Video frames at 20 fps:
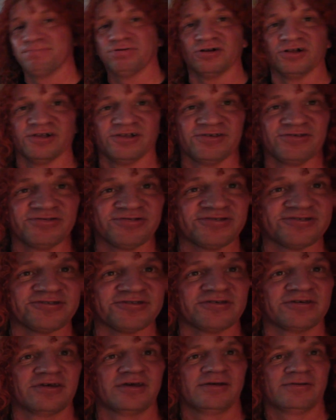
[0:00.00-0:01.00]
pulls
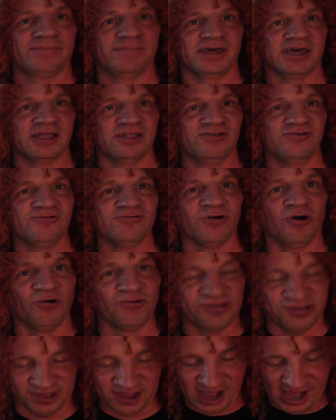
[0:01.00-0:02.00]
being new
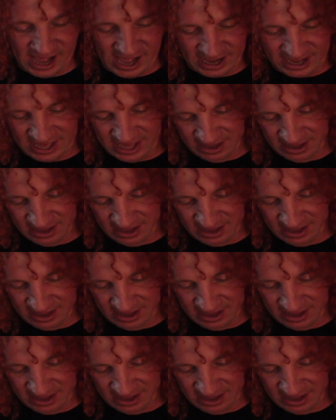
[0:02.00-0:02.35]
old stock,